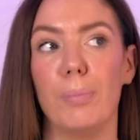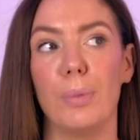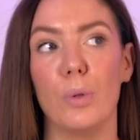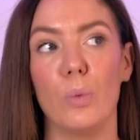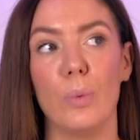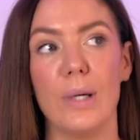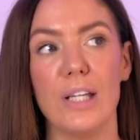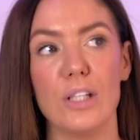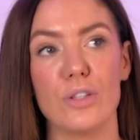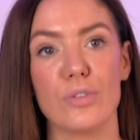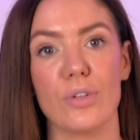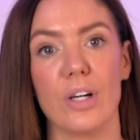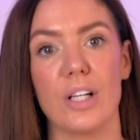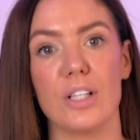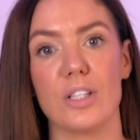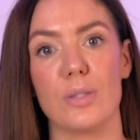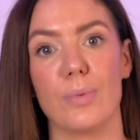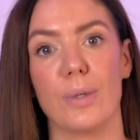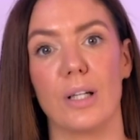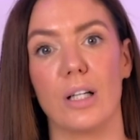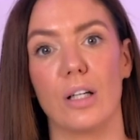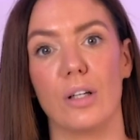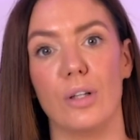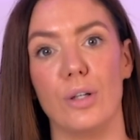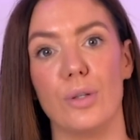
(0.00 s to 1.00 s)
but we tried
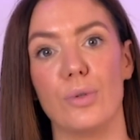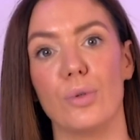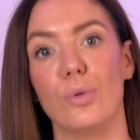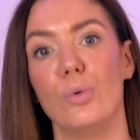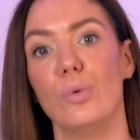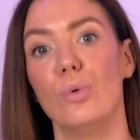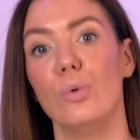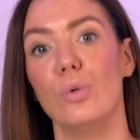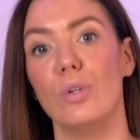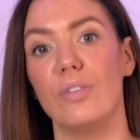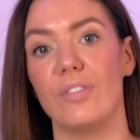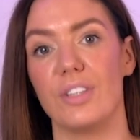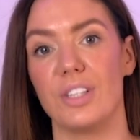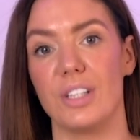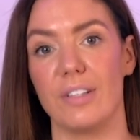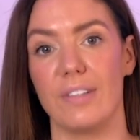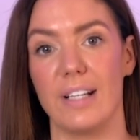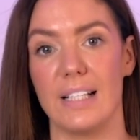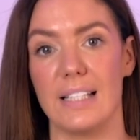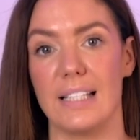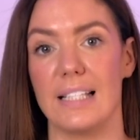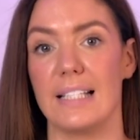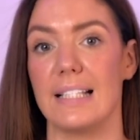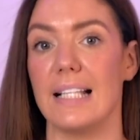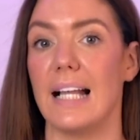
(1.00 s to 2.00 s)
to include all of the
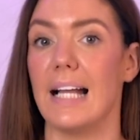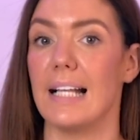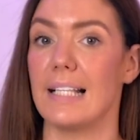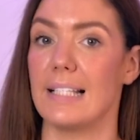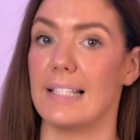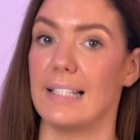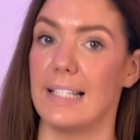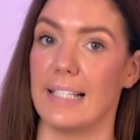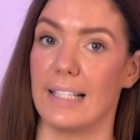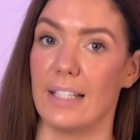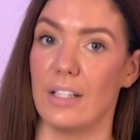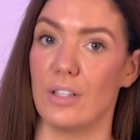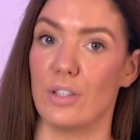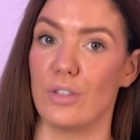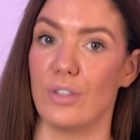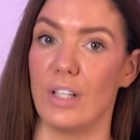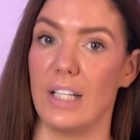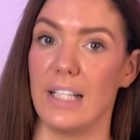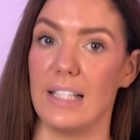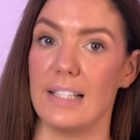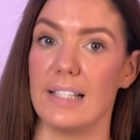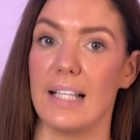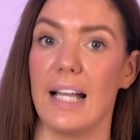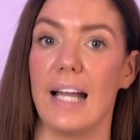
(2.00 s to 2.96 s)
directors as signatories